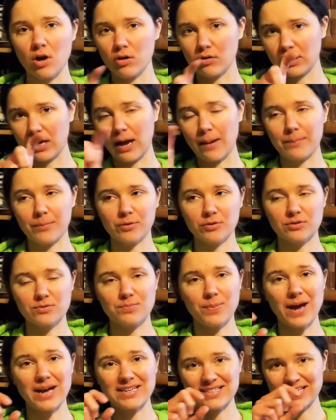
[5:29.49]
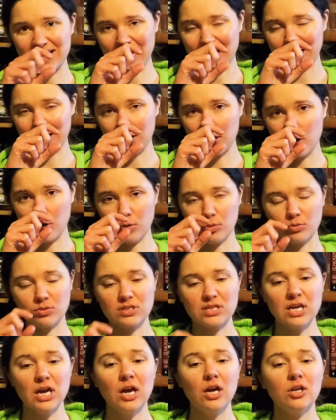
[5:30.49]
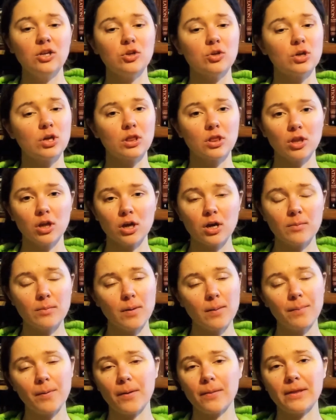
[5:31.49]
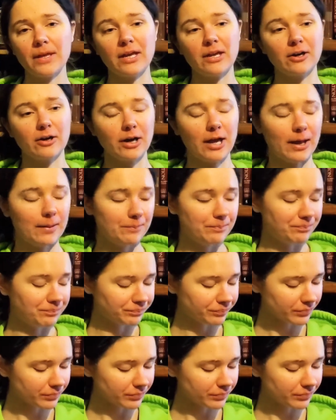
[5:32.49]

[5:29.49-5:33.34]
all capitals BISAC codes. You can look them up on the internet.